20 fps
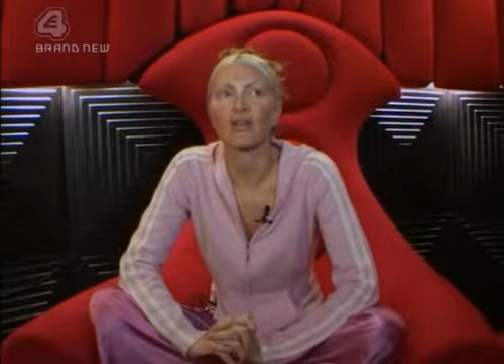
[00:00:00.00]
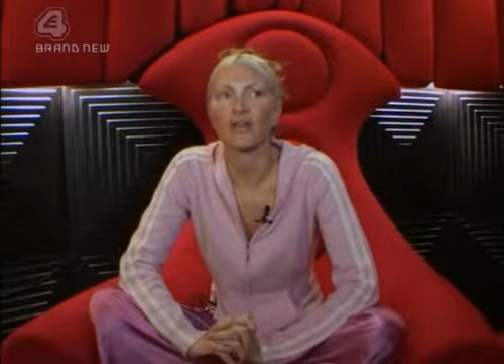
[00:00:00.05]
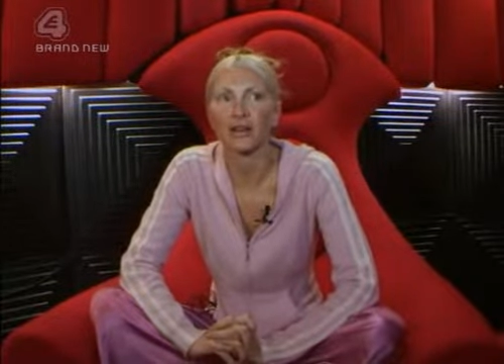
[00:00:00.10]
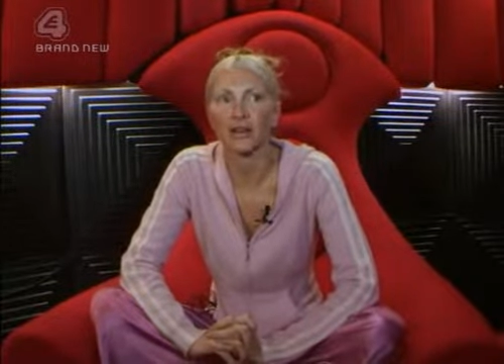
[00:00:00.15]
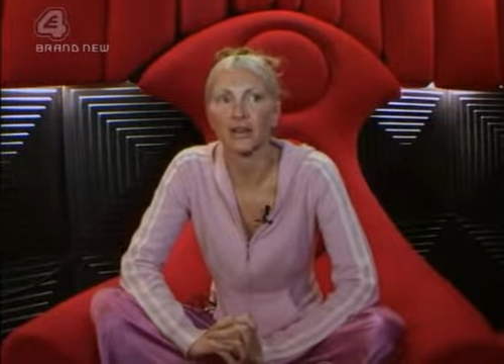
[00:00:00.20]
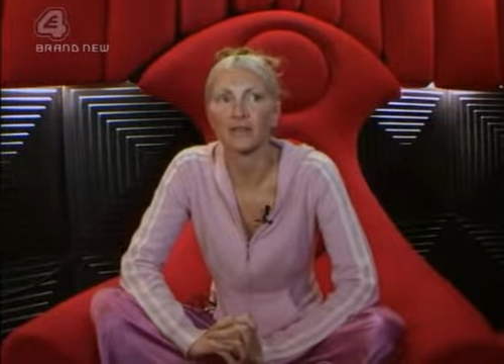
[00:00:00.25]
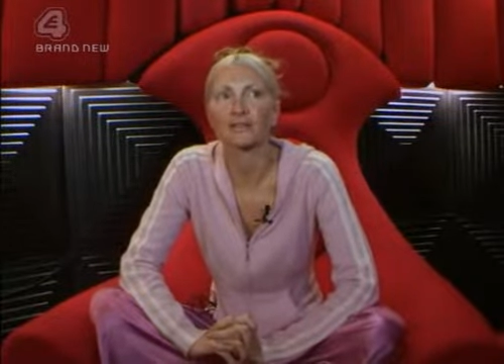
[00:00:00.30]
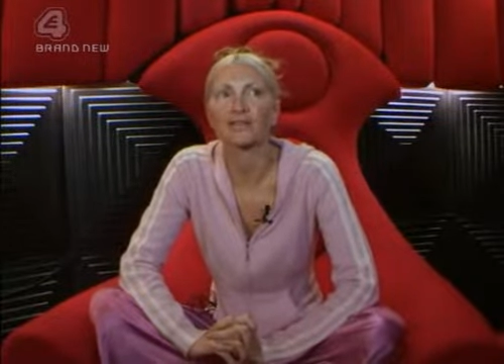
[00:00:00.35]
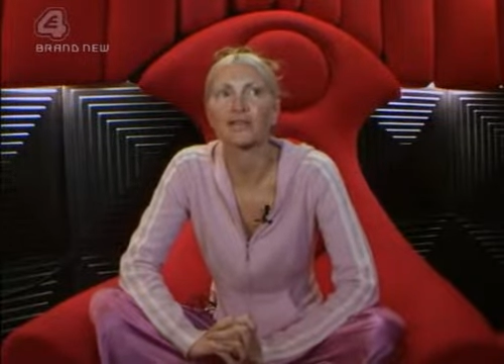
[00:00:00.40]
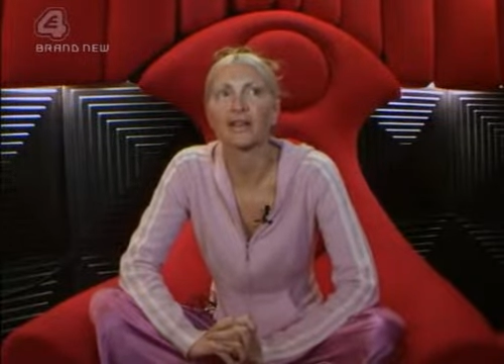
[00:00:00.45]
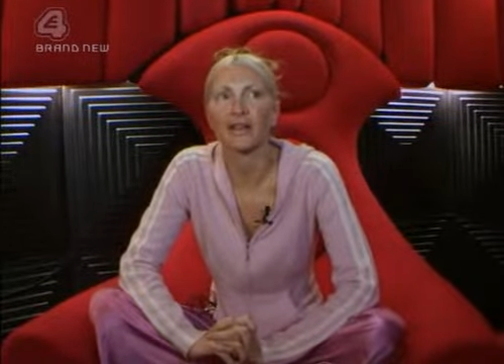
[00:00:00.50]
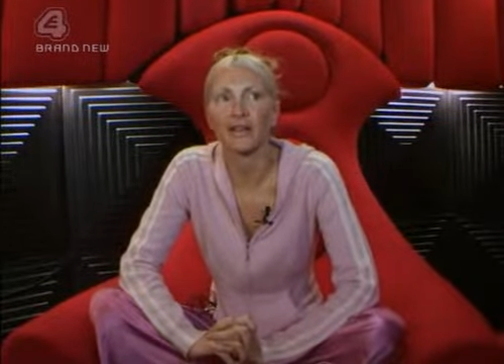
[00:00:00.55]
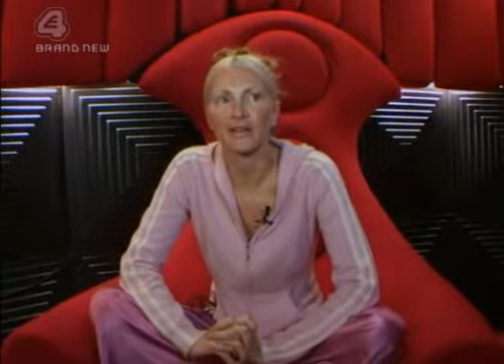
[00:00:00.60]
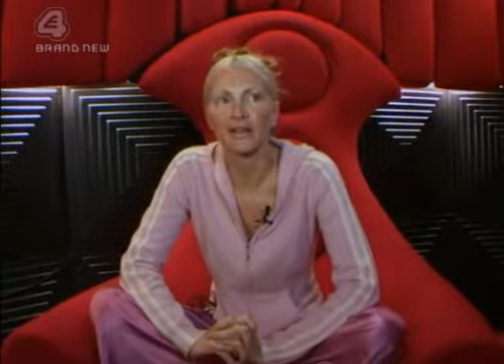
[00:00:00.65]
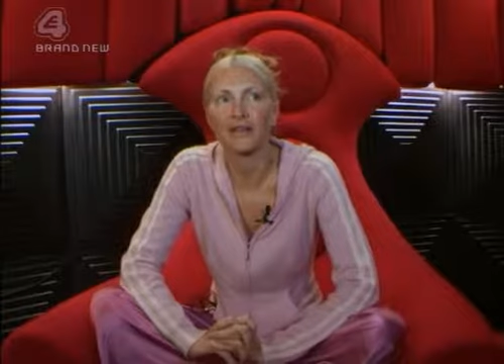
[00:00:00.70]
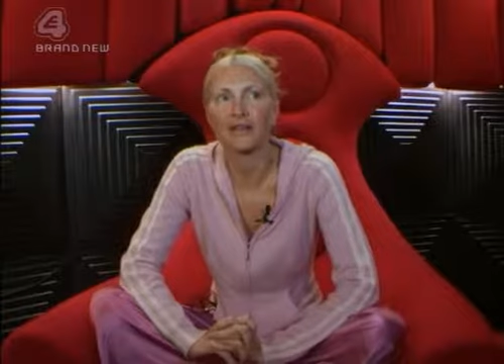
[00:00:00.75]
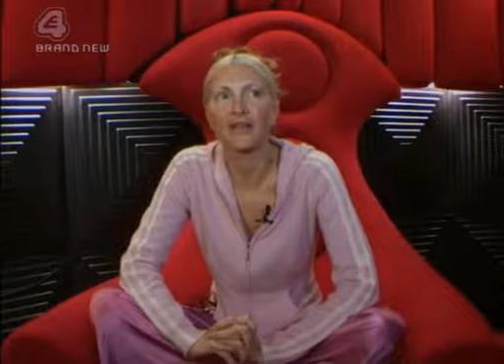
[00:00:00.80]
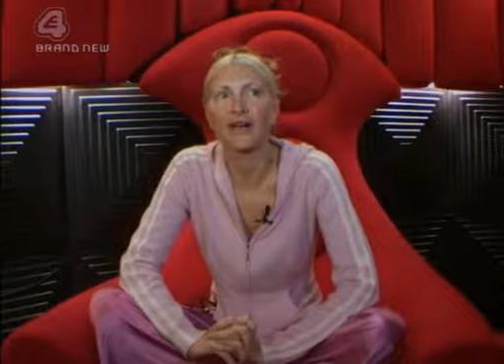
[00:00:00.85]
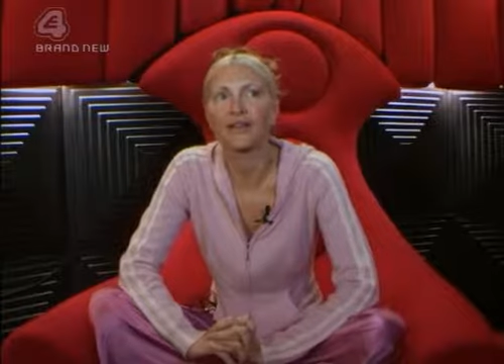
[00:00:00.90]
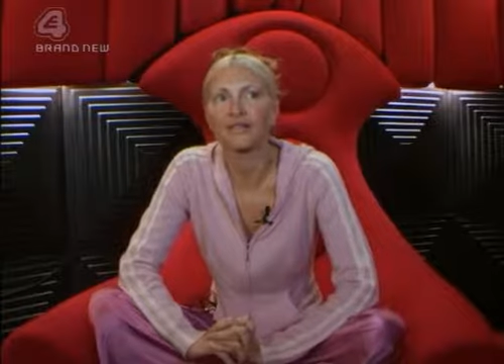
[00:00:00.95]
He's ready to go
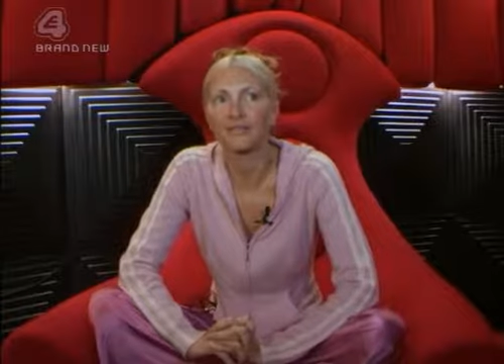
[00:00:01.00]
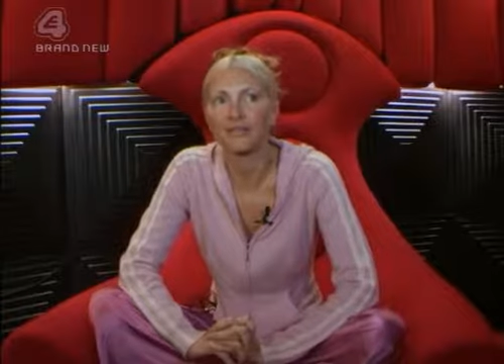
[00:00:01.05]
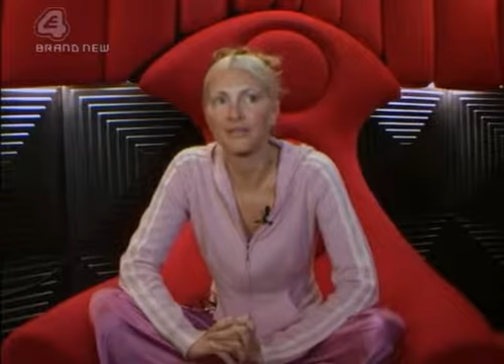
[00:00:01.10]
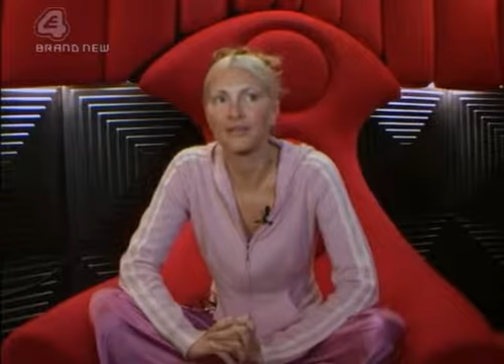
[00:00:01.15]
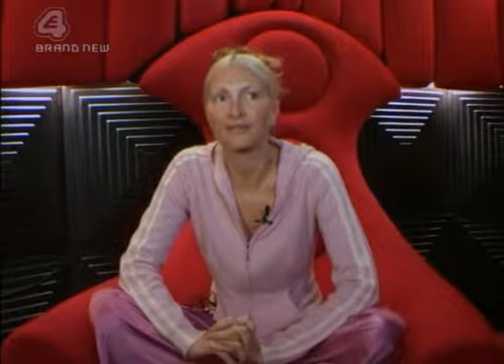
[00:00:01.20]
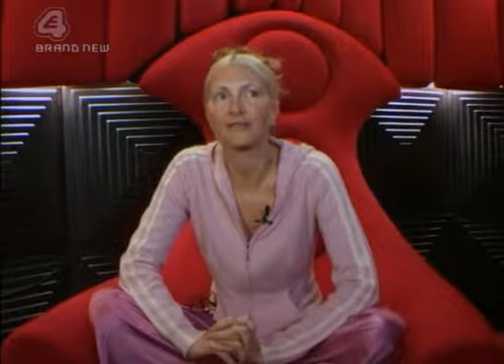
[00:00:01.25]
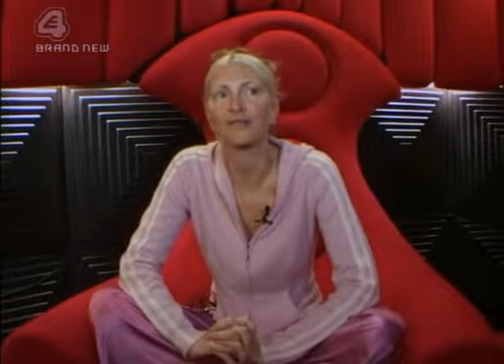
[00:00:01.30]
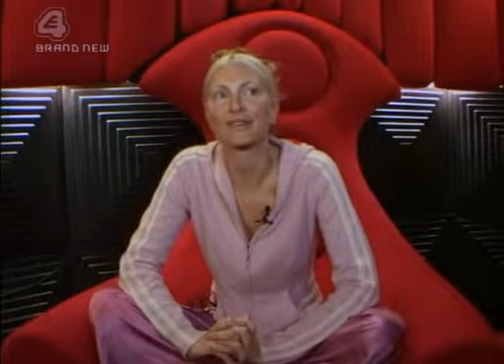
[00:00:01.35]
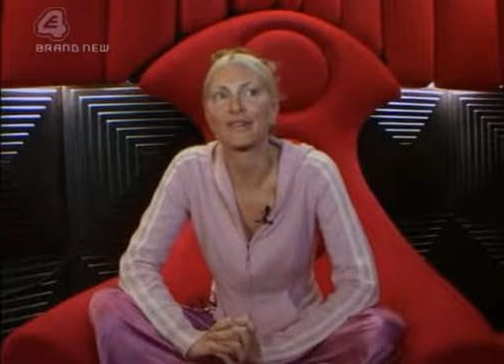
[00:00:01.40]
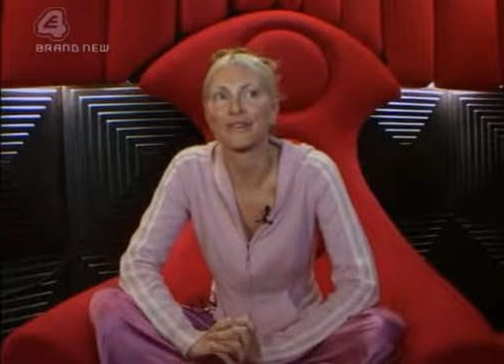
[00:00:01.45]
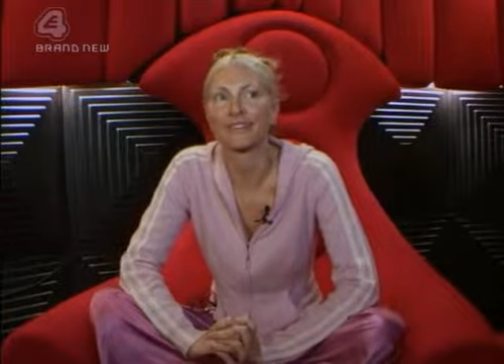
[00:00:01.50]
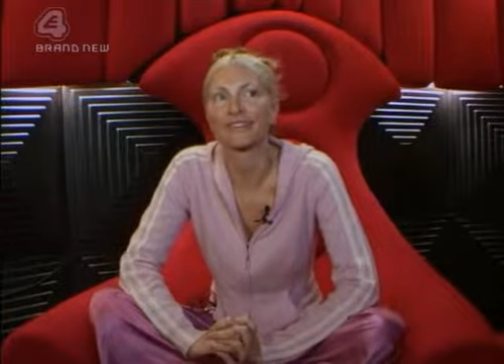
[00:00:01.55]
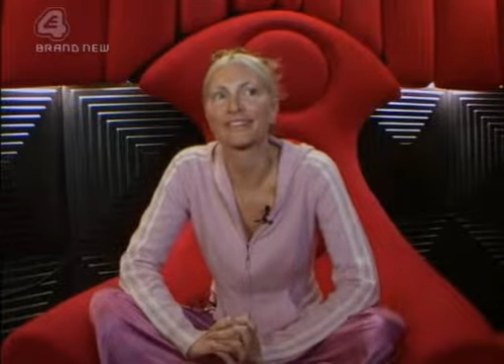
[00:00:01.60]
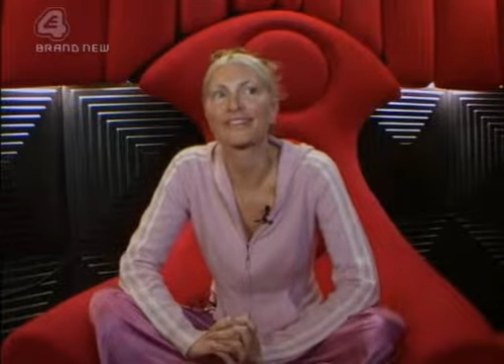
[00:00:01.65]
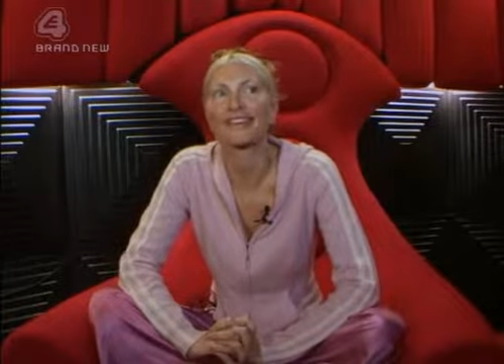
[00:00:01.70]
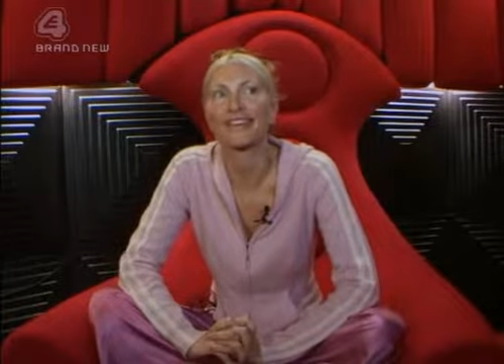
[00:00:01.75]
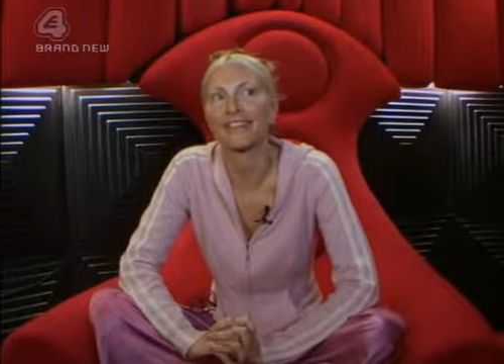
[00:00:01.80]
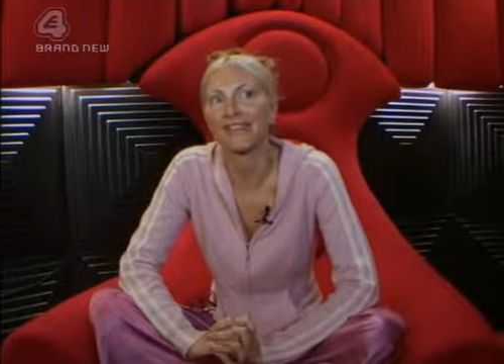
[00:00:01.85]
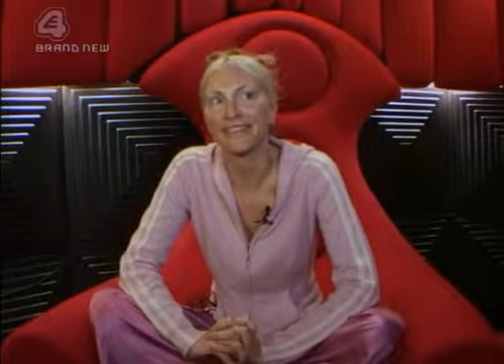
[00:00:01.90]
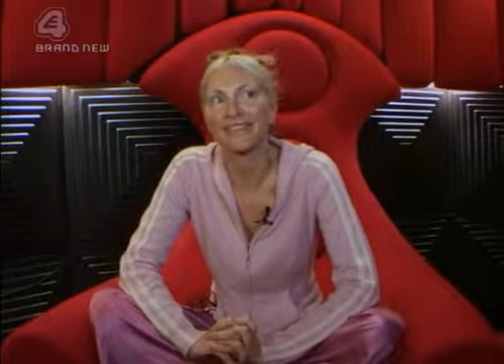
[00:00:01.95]
out into the world
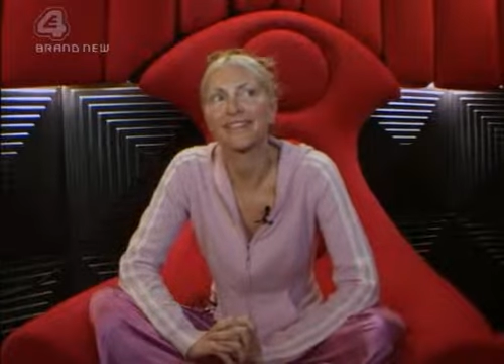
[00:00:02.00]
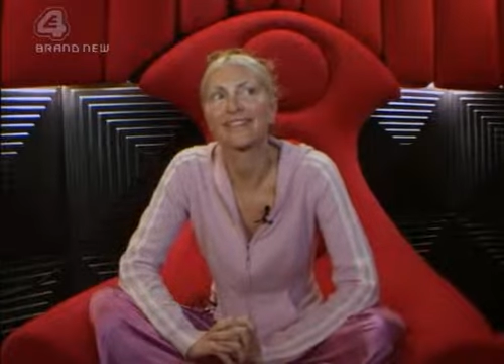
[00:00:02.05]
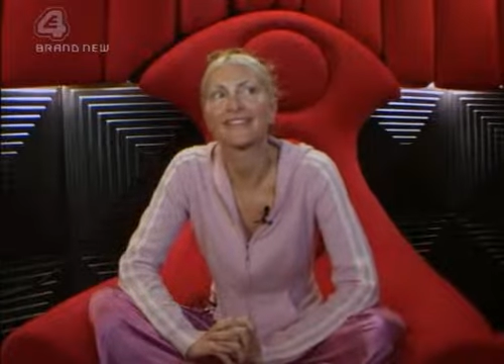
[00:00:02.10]
again.